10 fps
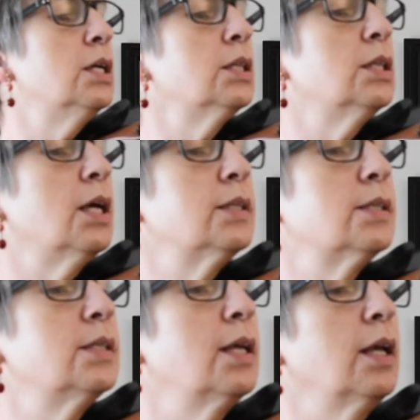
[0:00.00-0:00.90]

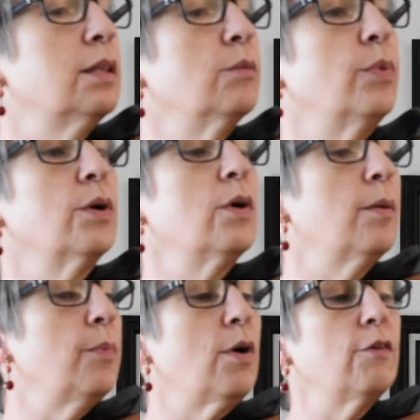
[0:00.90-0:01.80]
Let's take the bow
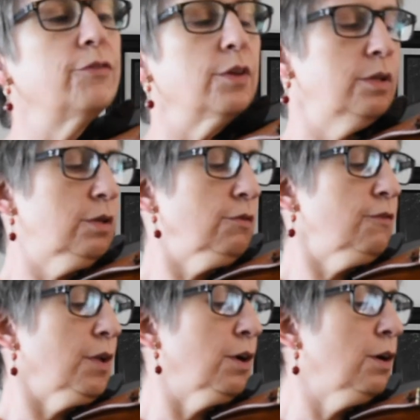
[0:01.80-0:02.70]
up off the little
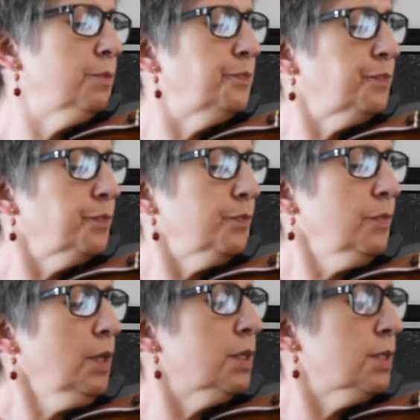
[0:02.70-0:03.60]
finger.
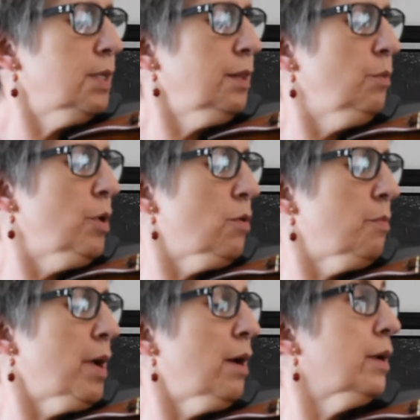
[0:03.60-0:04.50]
Set the bow
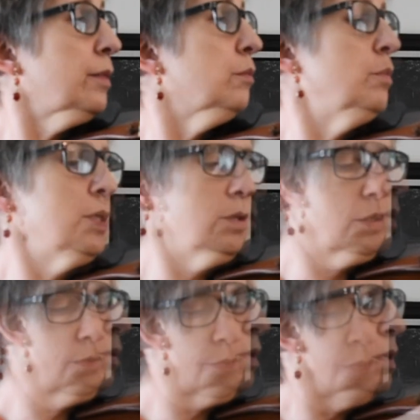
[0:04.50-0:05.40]
about at the
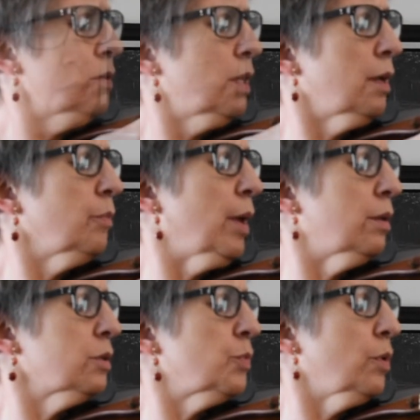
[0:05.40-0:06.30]
middle. Oh, I like
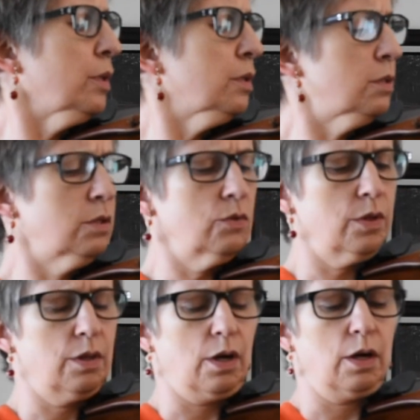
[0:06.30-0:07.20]
balance point. Let's do
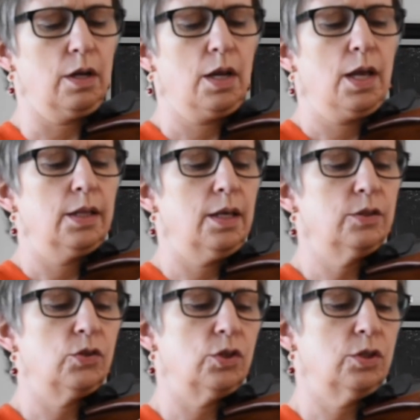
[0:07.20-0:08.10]
it there.
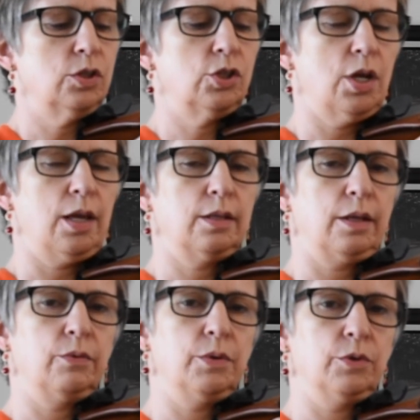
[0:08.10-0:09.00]
Let's just shake
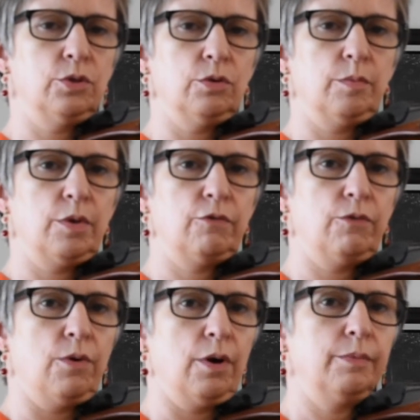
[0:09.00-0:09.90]
like we were doing
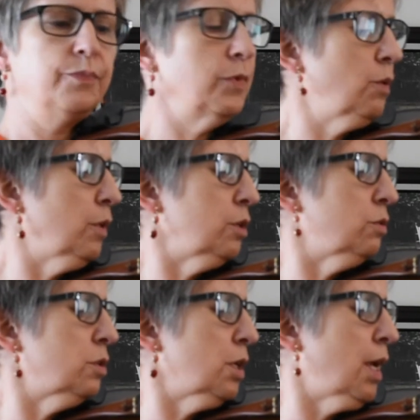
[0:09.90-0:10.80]
before. When
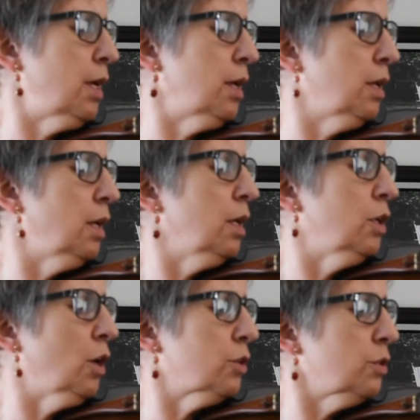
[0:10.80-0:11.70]
you shake,
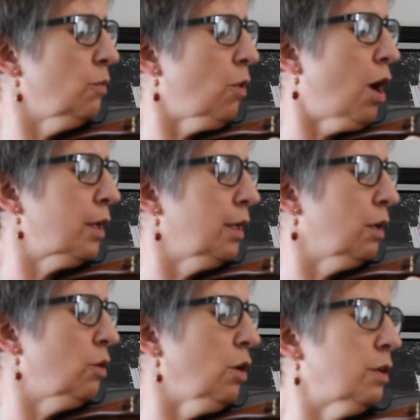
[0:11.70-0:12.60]
you're actually rocking
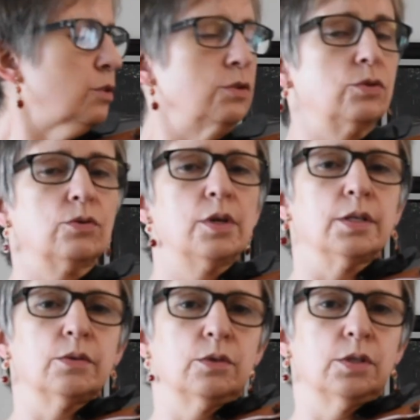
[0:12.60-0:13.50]
across two
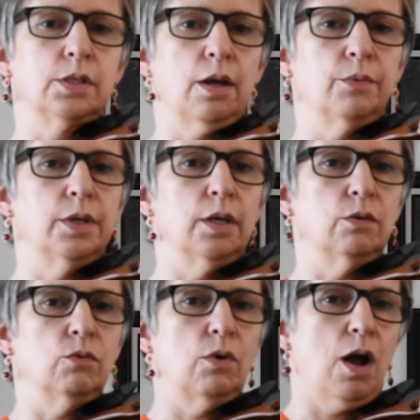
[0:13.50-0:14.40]
strings, which is how we get
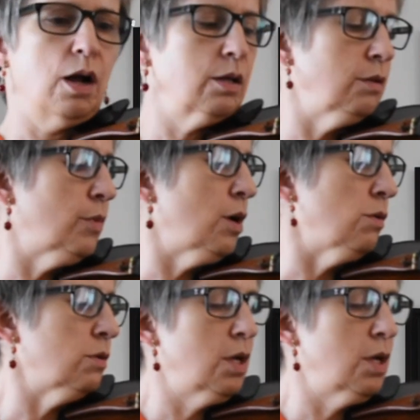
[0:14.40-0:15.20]
rock the bow.